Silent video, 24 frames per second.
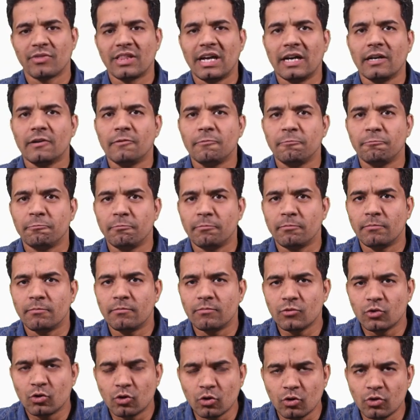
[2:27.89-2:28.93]
that
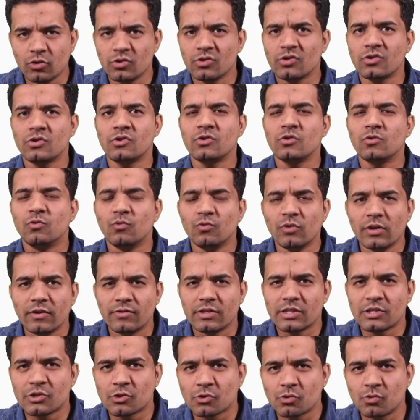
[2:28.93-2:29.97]
those
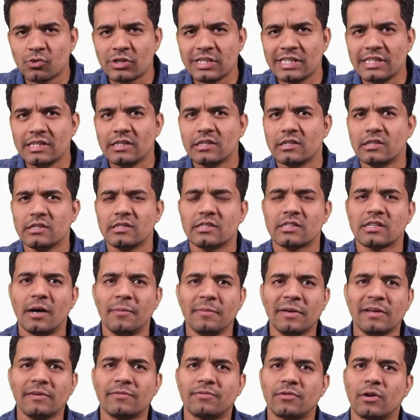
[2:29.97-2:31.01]
whoever student is
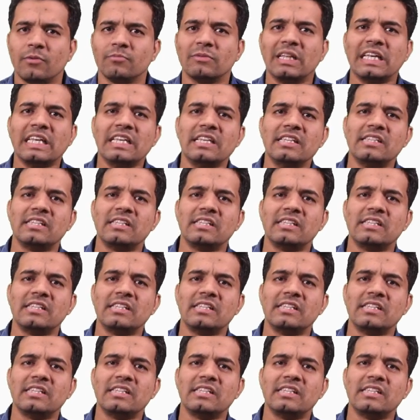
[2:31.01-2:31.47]
coming from the